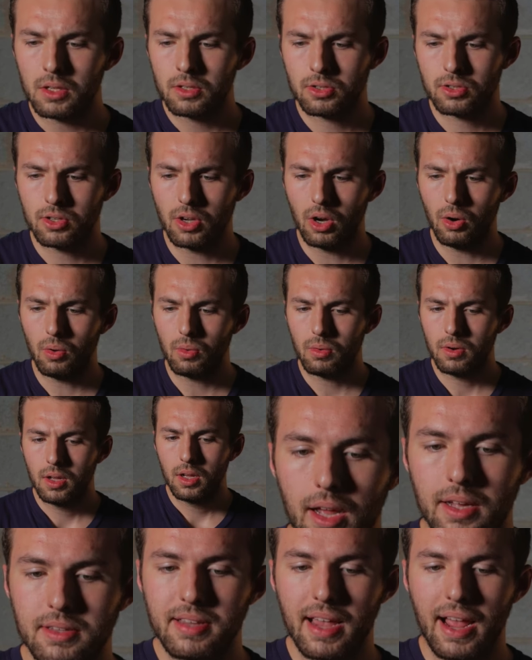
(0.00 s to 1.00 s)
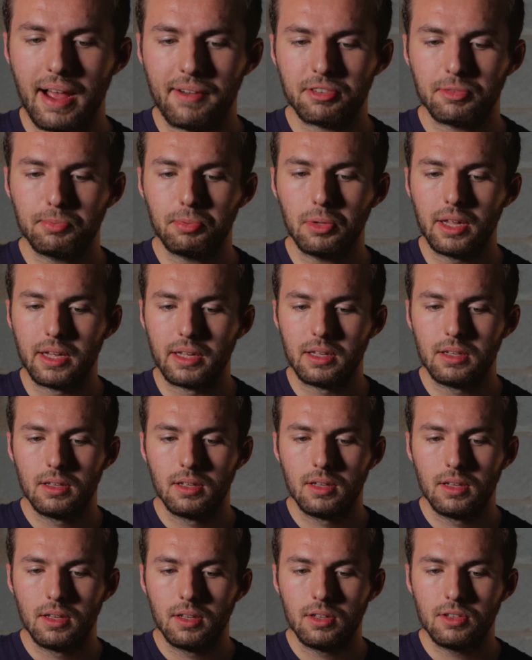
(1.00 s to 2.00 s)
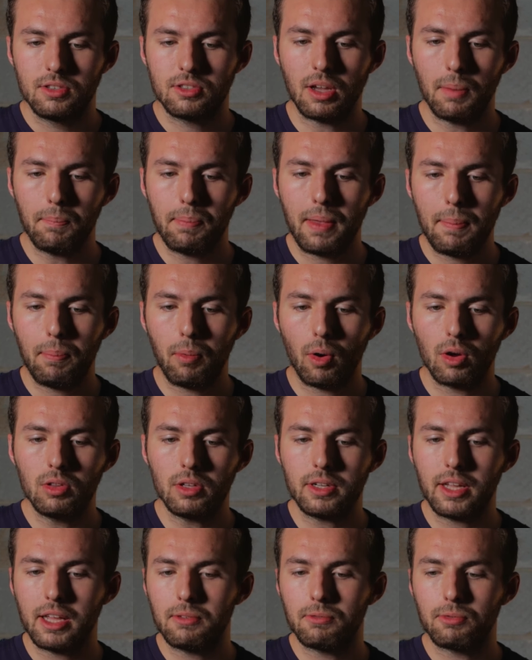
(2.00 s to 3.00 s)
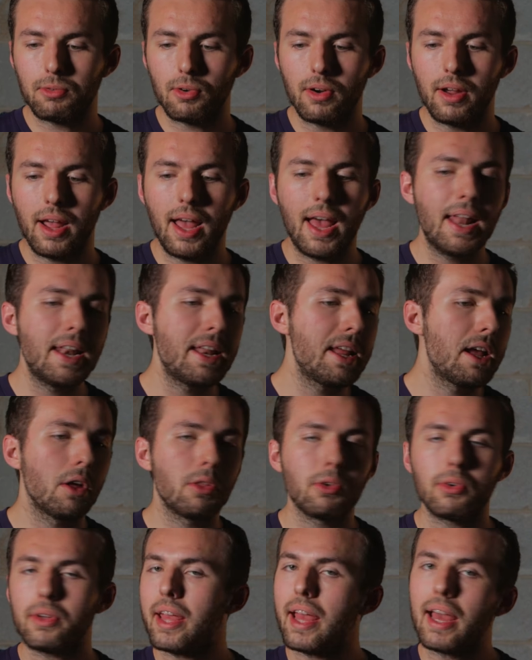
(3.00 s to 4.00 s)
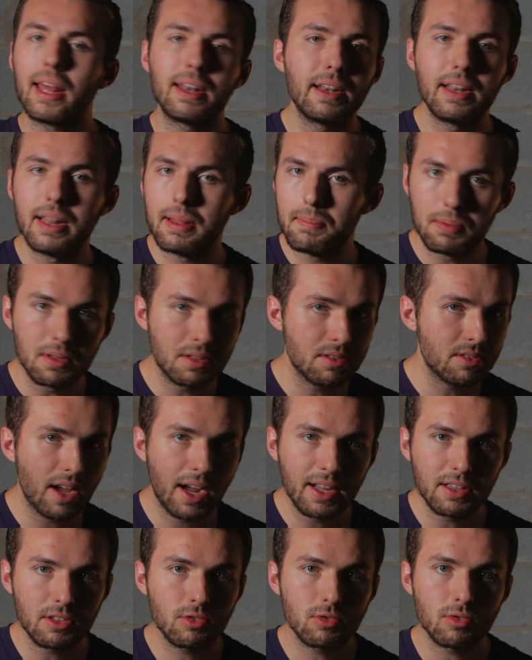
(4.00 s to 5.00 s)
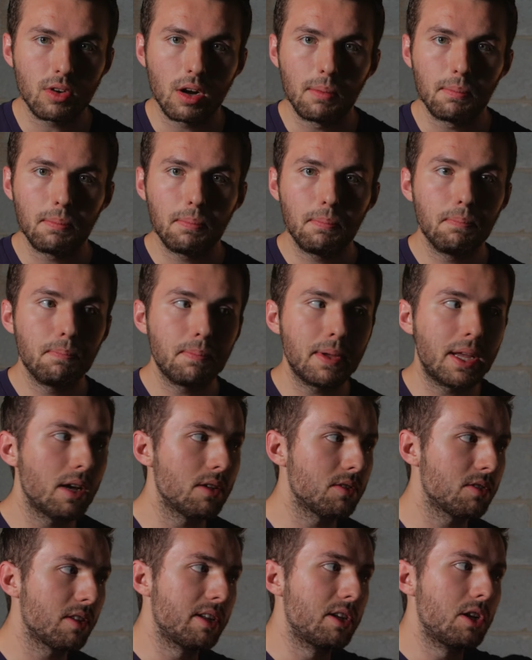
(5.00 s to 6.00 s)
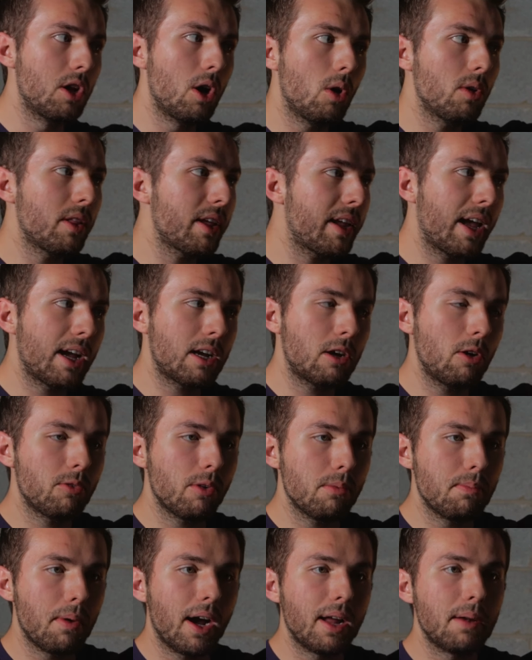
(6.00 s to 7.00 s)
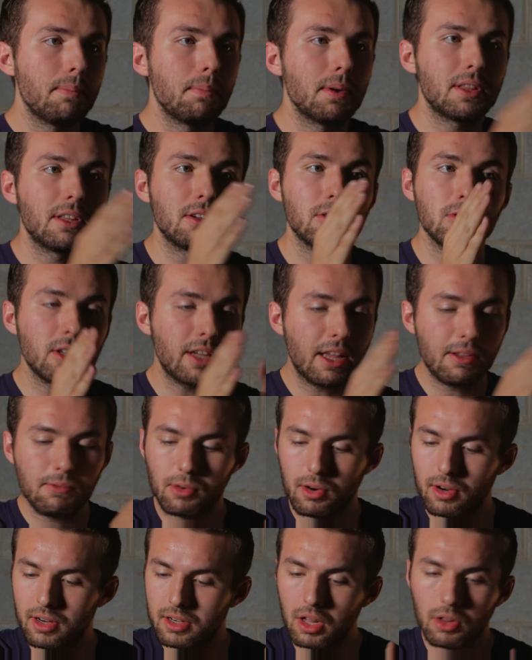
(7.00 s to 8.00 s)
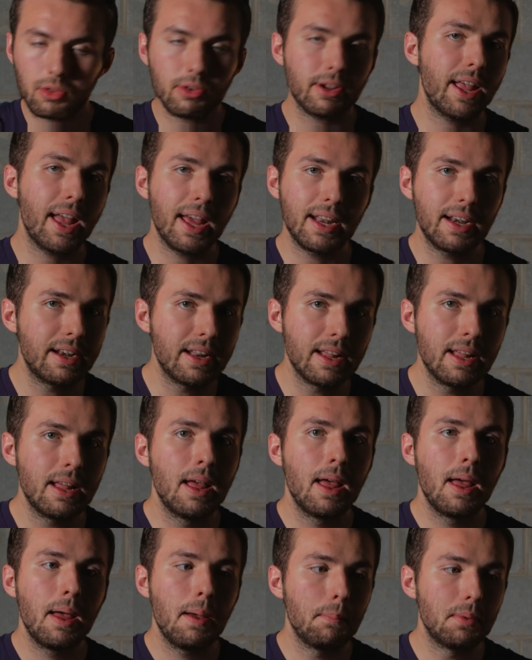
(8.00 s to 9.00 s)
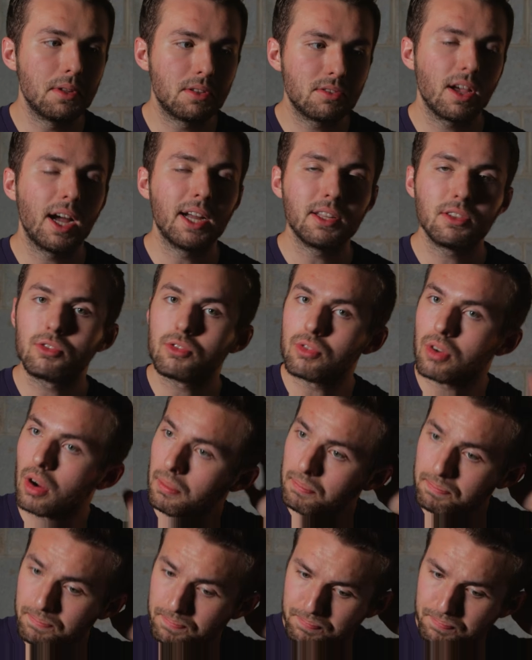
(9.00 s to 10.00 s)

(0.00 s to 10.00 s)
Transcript: So it's half split. Some people are looking for any other candidate besides Trump because they know they can't go for Biden, but they're looking for another candidate besides Trump.